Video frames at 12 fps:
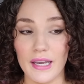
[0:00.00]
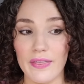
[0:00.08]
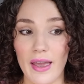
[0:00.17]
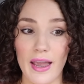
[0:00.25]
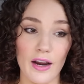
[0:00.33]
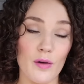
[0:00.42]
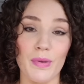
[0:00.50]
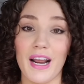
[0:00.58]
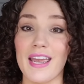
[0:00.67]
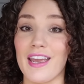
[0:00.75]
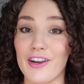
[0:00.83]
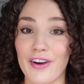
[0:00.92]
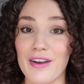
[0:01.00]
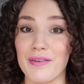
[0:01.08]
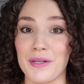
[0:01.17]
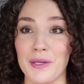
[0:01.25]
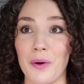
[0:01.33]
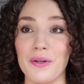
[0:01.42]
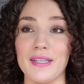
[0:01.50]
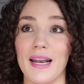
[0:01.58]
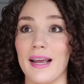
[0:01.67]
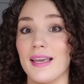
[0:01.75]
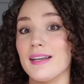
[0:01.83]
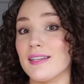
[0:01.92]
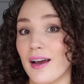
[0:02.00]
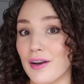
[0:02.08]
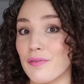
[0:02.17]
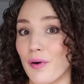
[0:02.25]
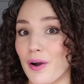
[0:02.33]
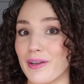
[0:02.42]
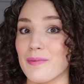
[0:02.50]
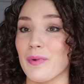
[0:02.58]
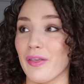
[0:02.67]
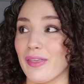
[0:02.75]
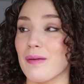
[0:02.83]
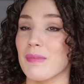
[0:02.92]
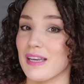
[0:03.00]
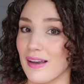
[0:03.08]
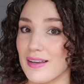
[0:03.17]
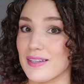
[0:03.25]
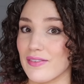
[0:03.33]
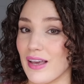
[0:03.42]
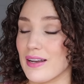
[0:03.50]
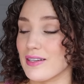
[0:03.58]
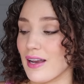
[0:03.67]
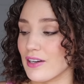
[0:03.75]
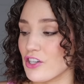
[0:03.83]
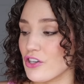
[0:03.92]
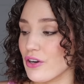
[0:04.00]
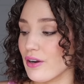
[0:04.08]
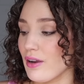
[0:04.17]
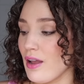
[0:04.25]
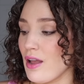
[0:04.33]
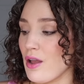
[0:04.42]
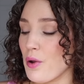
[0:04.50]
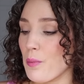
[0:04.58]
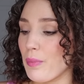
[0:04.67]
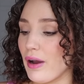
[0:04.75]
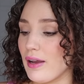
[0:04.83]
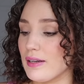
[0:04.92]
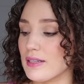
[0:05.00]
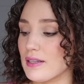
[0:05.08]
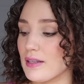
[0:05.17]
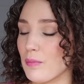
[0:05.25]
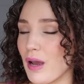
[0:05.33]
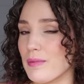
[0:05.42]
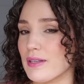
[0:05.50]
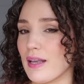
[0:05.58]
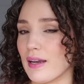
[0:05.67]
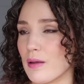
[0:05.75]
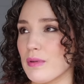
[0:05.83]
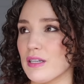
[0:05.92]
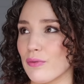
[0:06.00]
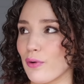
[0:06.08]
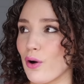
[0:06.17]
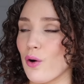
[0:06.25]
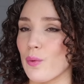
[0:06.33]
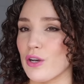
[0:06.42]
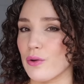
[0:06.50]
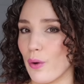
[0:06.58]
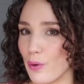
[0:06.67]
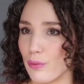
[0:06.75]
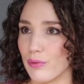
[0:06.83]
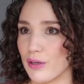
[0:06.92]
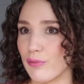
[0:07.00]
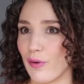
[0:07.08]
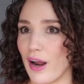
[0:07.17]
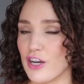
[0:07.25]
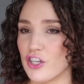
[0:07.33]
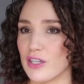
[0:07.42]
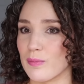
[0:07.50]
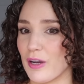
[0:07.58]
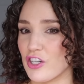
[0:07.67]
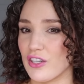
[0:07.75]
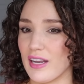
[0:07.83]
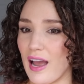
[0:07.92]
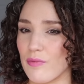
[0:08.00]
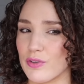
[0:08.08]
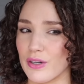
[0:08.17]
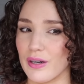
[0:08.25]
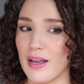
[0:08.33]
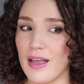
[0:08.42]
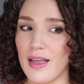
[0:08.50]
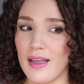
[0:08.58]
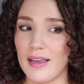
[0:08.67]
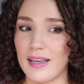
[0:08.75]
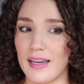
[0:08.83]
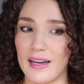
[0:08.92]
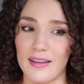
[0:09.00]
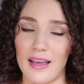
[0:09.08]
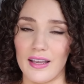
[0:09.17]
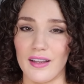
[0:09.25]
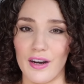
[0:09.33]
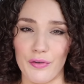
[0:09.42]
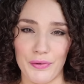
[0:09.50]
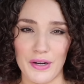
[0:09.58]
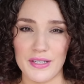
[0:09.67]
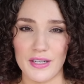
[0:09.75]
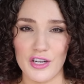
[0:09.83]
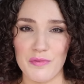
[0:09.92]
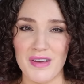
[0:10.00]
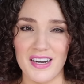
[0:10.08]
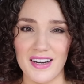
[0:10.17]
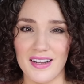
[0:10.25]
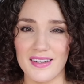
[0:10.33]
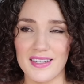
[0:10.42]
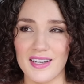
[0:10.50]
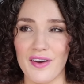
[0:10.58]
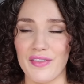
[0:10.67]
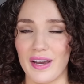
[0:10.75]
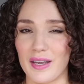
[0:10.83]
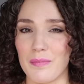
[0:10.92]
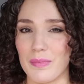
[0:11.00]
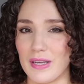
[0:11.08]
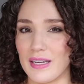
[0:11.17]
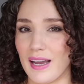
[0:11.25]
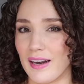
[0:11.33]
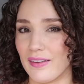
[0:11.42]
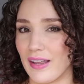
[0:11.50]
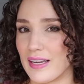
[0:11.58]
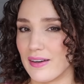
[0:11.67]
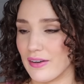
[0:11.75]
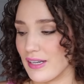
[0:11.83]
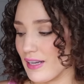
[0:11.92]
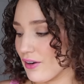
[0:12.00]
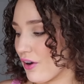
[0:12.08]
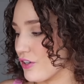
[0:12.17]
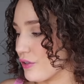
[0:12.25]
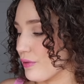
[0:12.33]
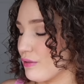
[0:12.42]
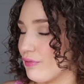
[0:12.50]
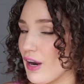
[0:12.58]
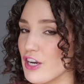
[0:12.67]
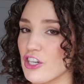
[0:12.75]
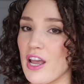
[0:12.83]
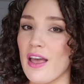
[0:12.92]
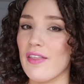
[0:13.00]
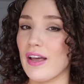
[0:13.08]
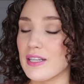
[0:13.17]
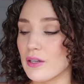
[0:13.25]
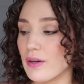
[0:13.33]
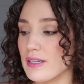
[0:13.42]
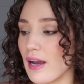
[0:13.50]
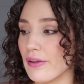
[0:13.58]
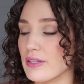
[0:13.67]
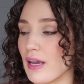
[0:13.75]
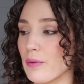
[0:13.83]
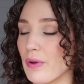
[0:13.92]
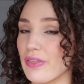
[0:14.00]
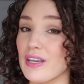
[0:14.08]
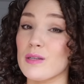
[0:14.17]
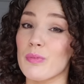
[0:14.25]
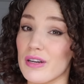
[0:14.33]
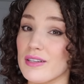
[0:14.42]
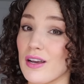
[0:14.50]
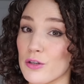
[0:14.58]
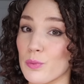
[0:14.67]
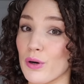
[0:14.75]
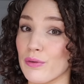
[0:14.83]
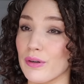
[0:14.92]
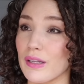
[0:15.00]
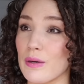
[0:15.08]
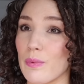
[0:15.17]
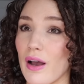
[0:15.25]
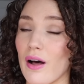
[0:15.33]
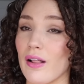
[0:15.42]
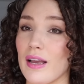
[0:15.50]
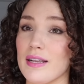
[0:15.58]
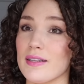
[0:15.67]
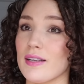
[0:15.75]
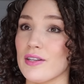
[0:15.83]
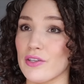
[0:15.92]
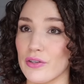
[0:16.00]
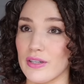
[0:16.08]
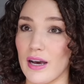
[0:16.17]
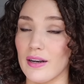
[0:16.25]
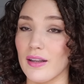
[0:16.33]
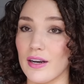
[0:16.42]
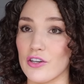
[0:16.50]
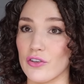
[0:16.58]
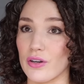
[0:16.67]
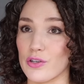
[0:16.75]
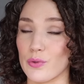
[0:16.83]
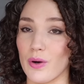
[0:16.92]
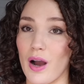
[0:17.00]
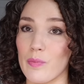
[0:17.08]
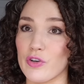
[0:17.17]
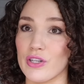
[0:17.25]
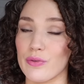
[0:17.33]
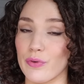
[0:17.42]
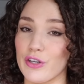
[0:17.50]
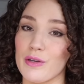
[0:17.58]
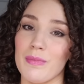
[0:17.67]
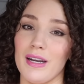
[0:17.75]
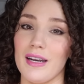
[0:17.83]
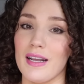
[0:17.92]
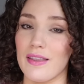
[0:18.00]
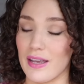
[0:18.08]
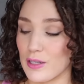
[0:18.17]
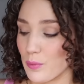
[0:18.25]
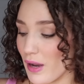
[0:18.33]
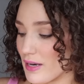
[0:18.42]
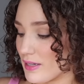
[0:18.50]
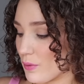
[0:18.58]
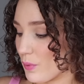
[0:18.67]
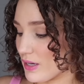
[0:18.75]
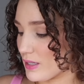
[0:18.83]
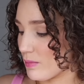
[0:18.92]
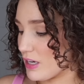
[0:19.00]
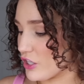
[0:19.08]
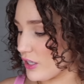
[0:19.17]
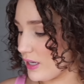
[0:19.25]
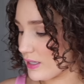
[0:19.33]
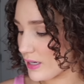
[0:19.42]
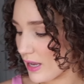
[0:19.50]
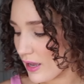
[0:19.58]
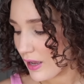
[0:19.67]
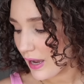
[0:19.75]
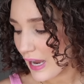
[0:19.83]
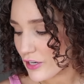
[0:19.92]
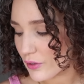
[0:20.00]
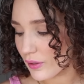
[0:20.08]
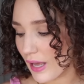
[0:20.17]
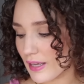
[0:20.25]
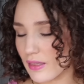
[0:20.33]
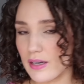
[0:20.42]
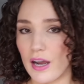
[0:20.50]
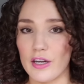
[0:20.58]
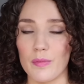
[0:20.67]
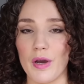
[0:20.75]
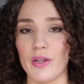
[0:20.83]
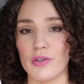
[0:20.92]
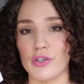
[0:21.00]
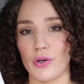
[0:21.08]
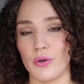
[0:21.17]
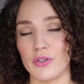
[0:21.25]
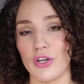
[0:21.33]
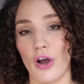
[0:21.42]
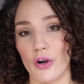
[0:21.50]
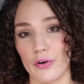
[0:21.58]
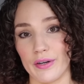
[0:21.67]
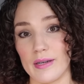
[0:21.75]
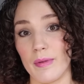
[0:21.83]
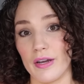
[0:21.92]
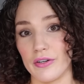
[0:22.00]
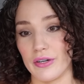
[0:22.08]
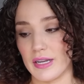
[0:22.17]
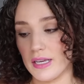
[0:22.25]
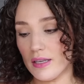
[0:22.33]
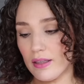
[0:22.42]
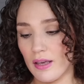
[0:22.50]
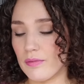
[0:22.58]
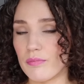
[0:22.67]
in the hair, but I get great results and I get a ton of volume with it because of that texture. But sometimes that can be difficult when you go to refresh, especially after getting like a lot of frizz and humidity and stuff. That can be kind of like gunky and hard to refresh. That's the only downside with this, but it does work really well. And since there's not a lot of drugstore options for humidity, that's why I did want to mention it. I do like the Not Your Mother's Curl Talk Cream underneath.